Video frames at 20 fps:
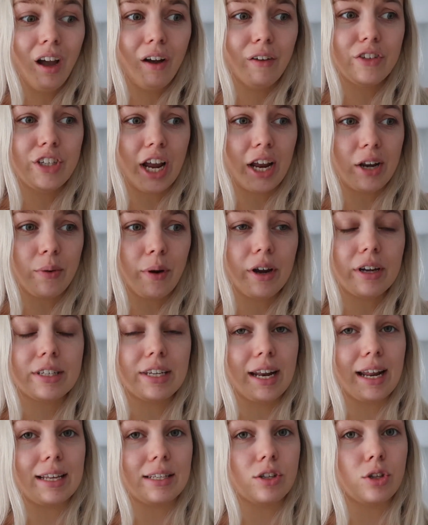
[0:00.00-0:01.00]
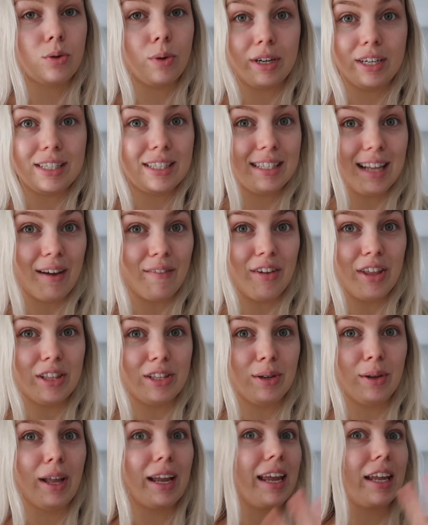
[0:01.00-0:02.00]
of January and today is the 27th.
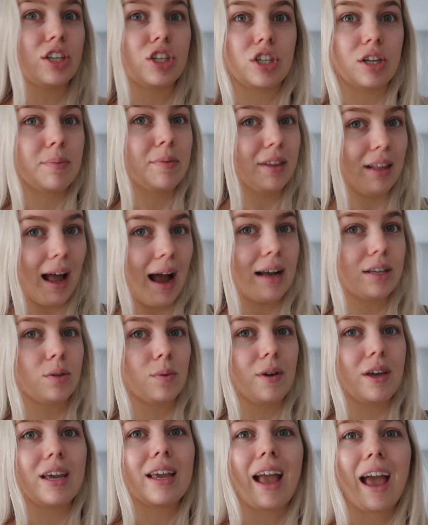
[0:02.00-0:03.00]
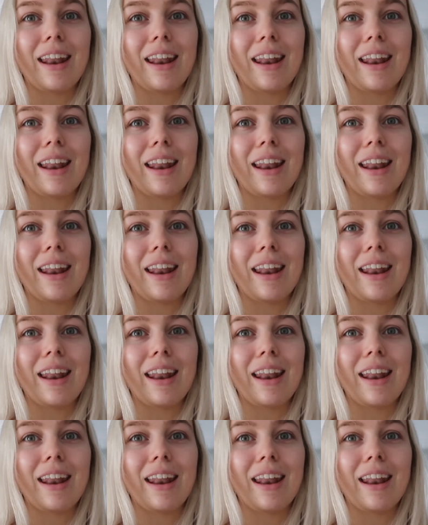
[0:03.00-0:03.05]
So like it shipped last week